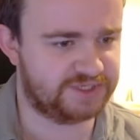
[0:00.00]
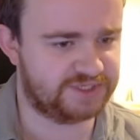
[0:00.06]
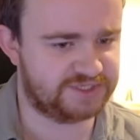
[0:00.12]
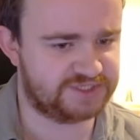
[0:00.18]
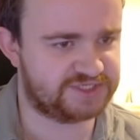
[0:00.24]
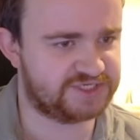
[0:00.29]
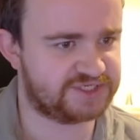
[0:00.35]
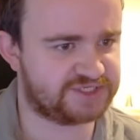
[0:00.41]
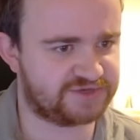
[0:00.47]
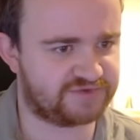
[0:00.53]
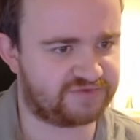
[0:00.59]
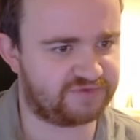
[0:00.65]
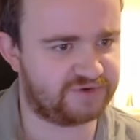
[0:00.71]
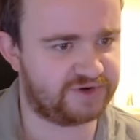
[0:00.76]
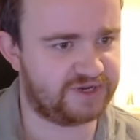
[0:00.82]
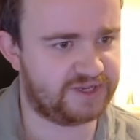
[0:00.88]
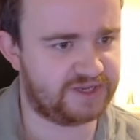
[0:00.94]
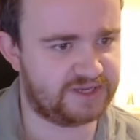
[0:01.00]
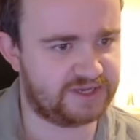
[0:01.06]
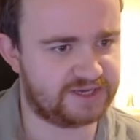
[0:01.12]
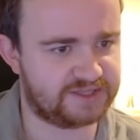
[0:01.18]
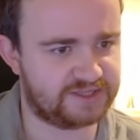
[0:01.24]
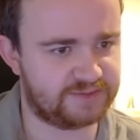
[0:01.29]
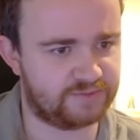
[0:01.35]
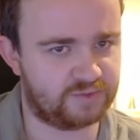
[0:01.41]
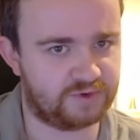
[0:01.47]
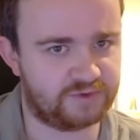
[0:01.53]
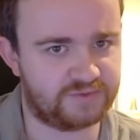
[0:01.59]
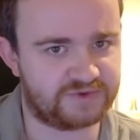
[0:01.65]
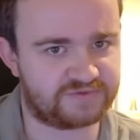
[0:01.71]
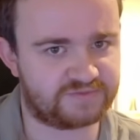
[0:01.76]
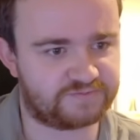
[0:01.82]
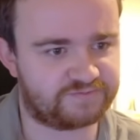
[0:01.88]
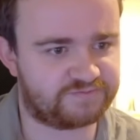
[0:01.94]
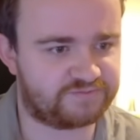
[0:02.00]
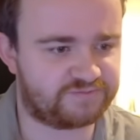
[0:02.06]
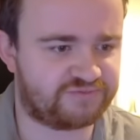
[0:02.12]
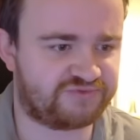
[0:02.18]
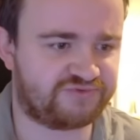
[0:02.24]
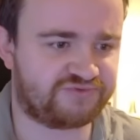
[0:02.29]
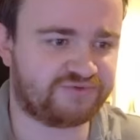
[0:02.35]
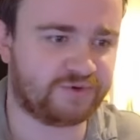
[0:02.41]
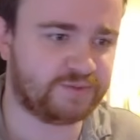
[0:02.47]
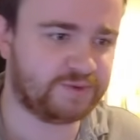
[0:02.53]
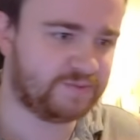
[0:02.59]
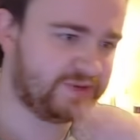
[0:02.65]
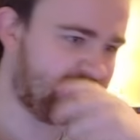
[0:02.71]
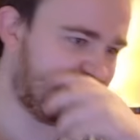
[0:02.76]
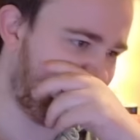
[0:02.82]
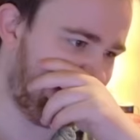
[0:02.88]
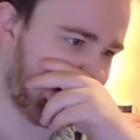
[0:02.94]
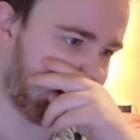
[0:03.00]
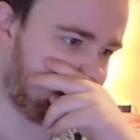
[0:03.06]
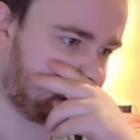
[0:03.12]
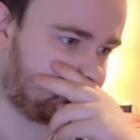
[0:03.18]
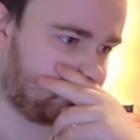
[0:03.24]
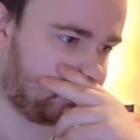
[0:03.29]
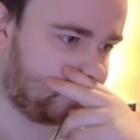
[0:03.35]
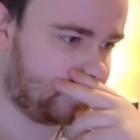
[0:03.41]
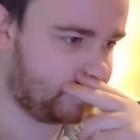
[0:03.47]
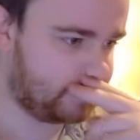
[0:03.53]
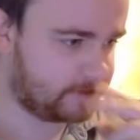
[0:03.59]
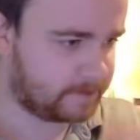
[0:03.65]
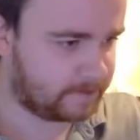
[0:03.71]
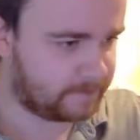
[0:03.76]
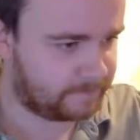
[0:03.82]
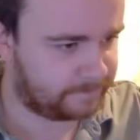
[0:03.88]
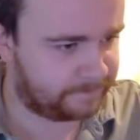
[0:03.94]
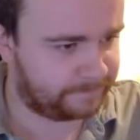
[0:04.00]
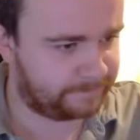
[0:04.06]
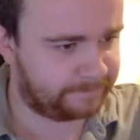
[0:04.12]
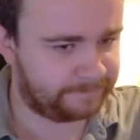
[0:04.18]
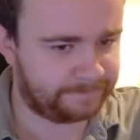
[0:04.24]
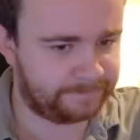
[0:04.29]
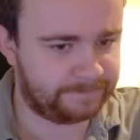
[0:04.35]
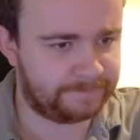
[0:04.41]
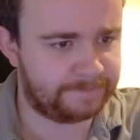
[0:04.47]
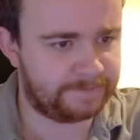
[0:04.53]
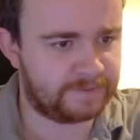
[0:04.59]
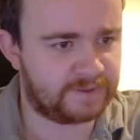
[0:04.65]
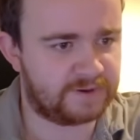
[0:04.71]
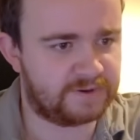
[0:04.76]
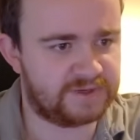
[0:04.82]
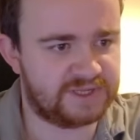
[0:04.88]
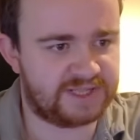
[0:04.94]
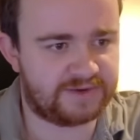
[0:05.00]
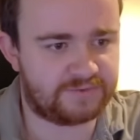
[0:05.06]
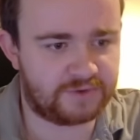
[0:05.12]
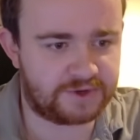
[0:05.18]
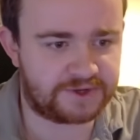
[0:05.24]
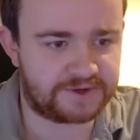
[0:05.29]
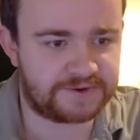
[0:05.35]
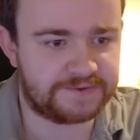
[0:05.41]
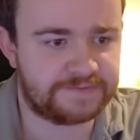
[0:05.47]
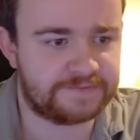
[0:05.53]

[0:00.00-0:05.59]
6-3, and then what with probably 8-5. I'm gonna let that one go.